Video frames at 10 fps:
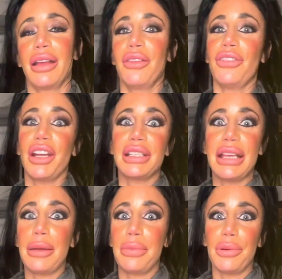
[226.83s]
For
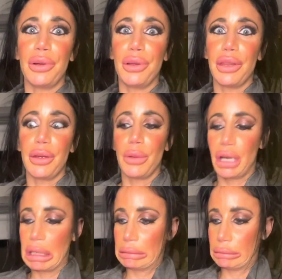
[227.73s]
example, there
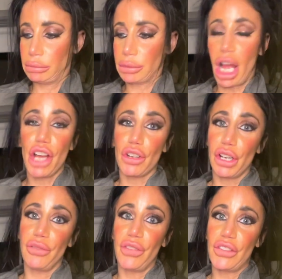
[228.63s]
were
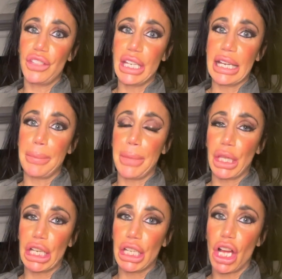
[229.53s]
$115
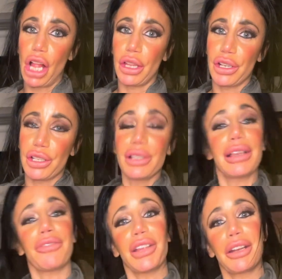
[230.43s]
million
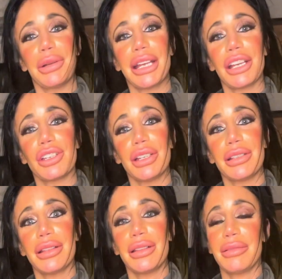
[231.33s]
of liquidations
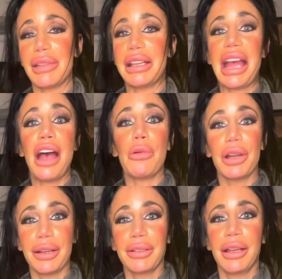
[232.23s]
in an
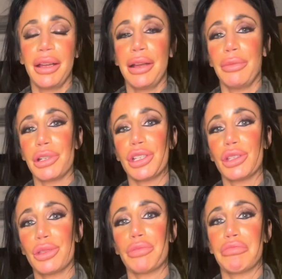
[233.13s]
hour, which
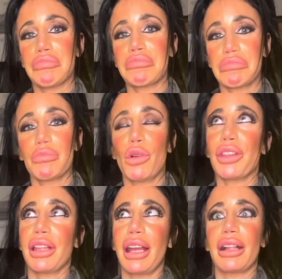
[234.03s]
is more
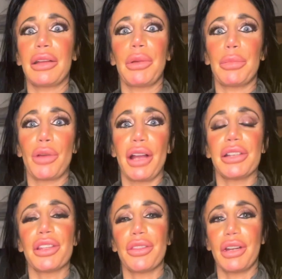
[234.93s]
than likely what brought it
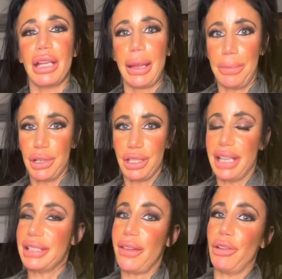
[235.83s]
to
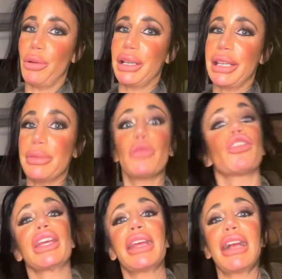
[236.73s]
38%. Everyone keeps
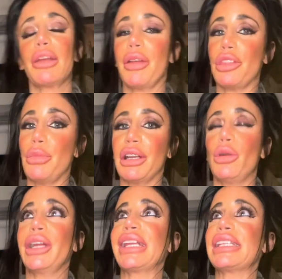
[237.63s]
freaking out about the
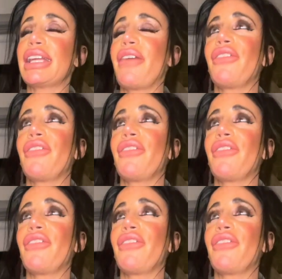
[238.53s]
Bitcoin ETF.